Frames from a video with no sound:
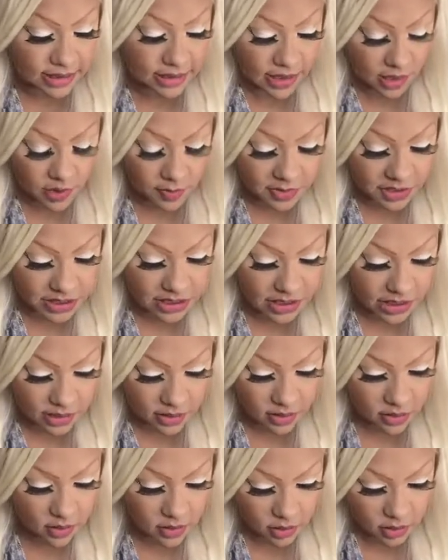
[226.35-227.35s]
Now let me see,
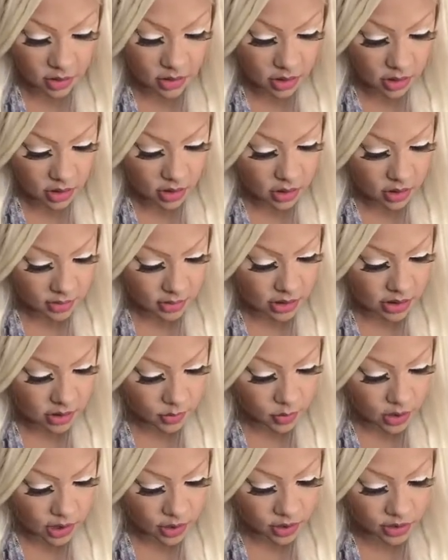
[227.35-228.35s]
let me see what
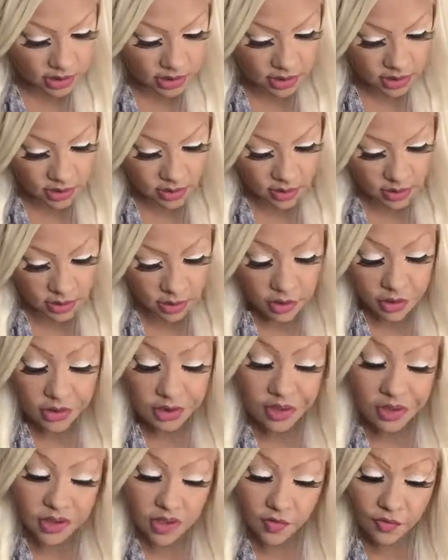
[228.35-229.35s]
else.
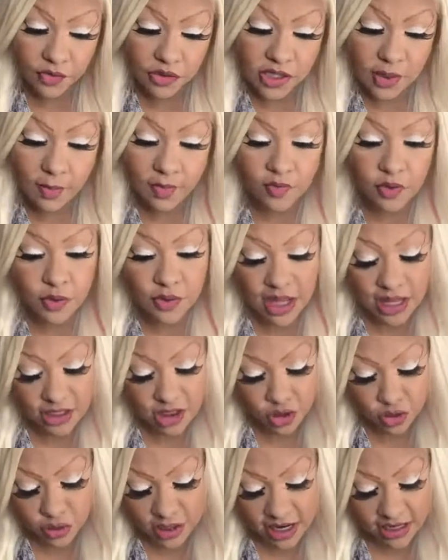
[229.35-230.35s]
So for some of you, that's
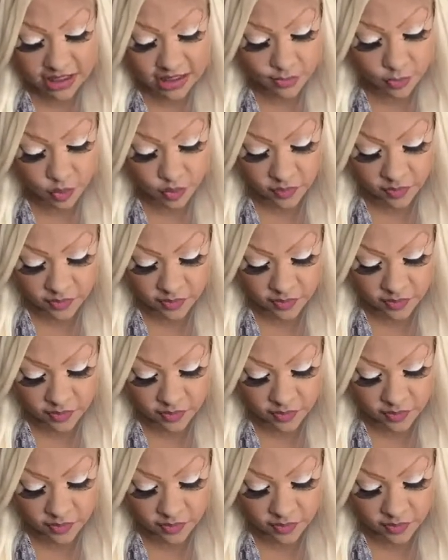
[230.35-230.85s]
their next move.